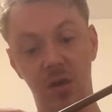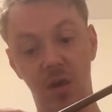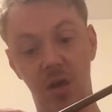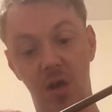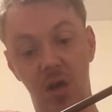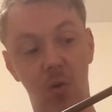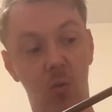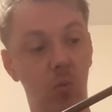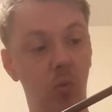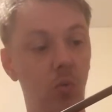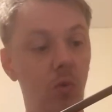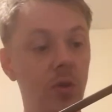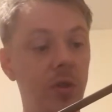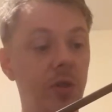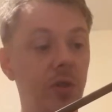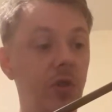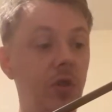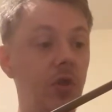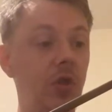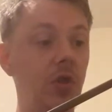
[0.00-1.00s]
a
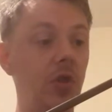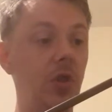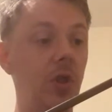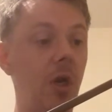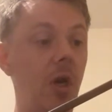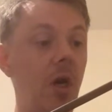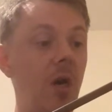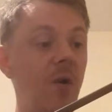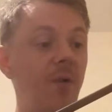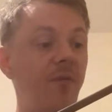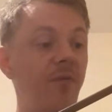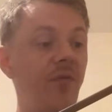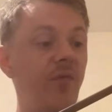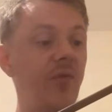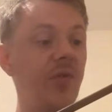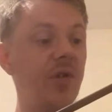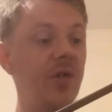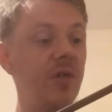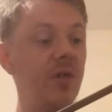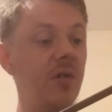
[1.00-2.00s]
wooden
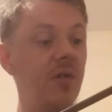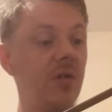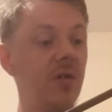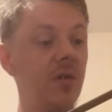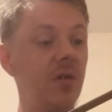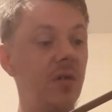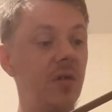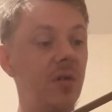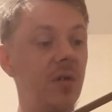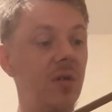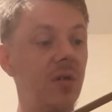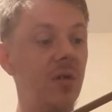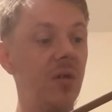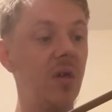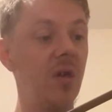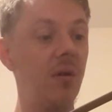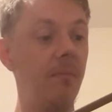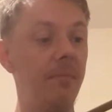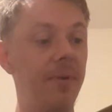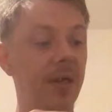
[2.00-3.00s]
shaft,
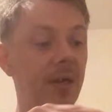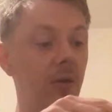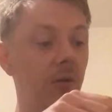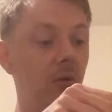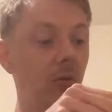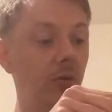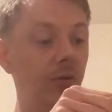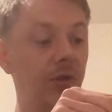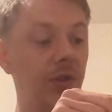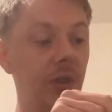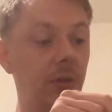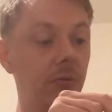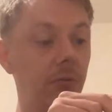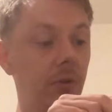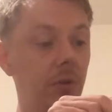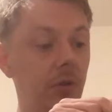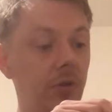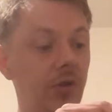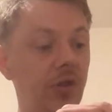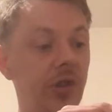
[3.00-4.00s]
but it also
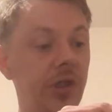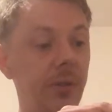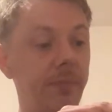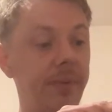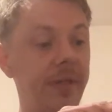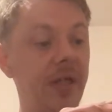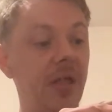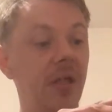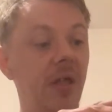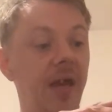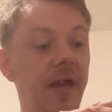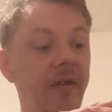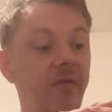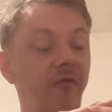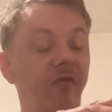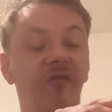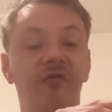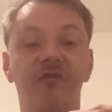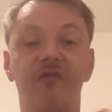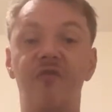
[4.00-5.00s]
looks to be like a
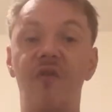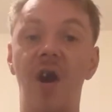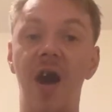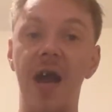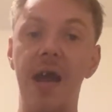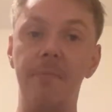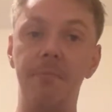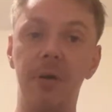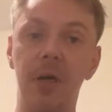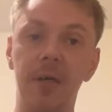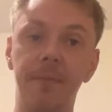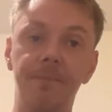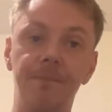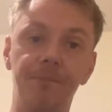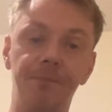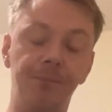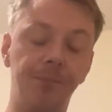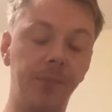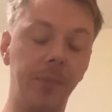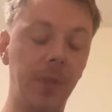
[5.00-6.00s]
fiber.
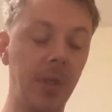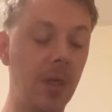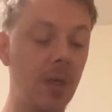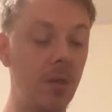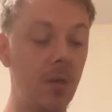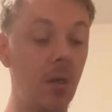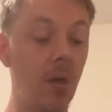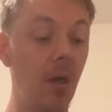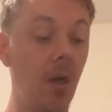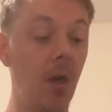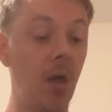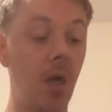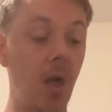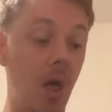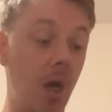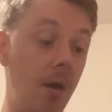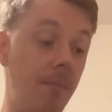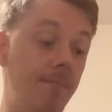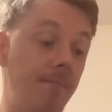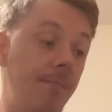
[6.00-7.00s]

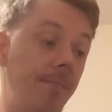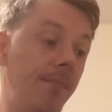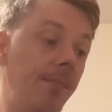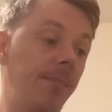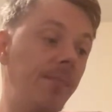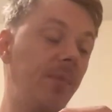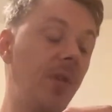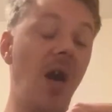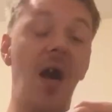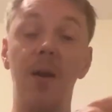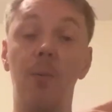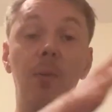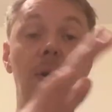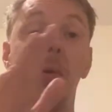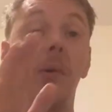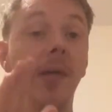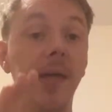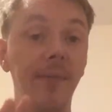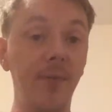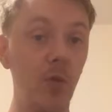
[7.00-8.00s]
I will
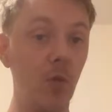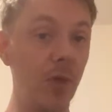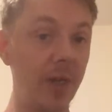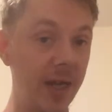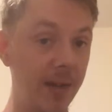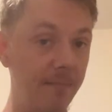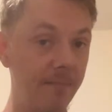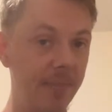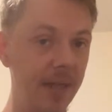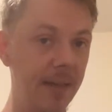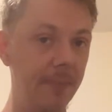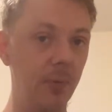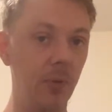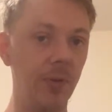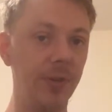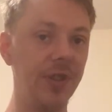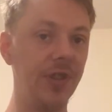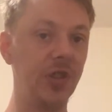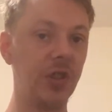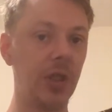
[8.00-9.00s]
give you a hint, people.
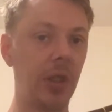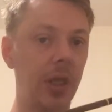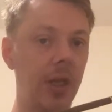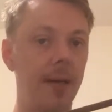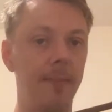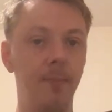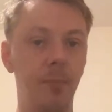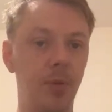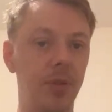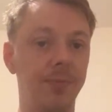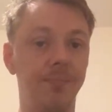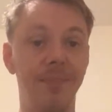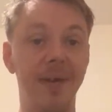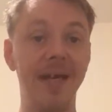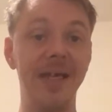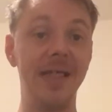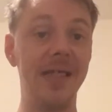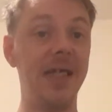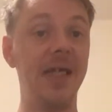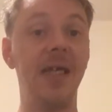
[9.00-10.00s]
This club was
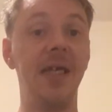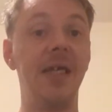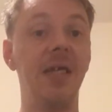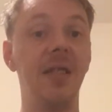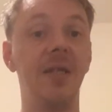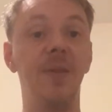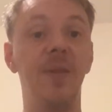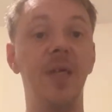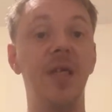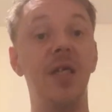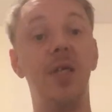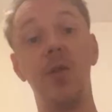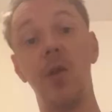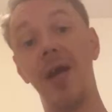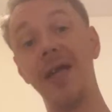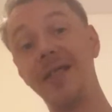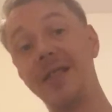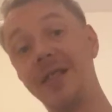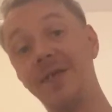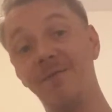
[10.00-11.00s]
made in the
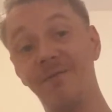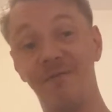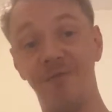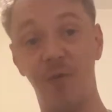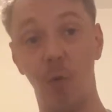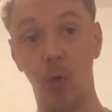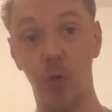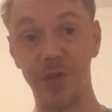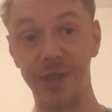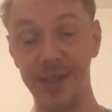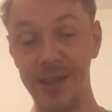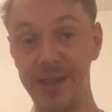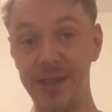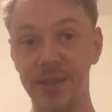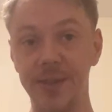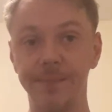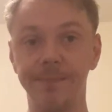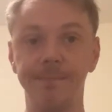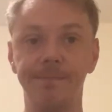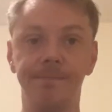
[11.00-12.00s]

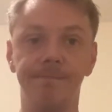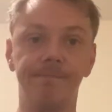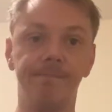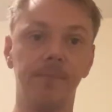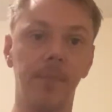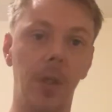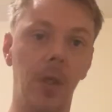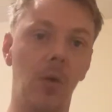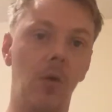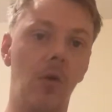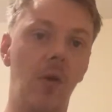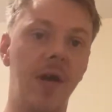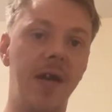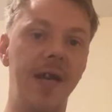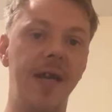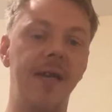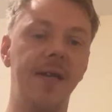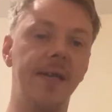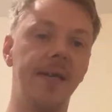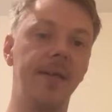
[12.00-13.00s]
1940s. All
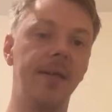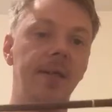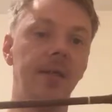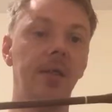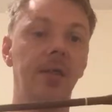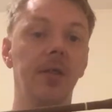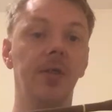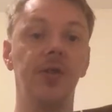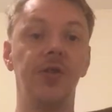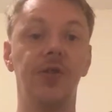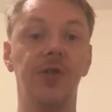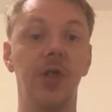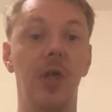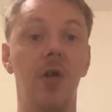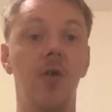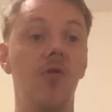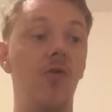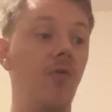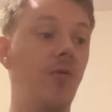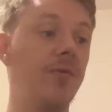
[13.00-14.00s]
right.
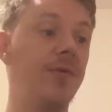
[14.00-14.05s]
So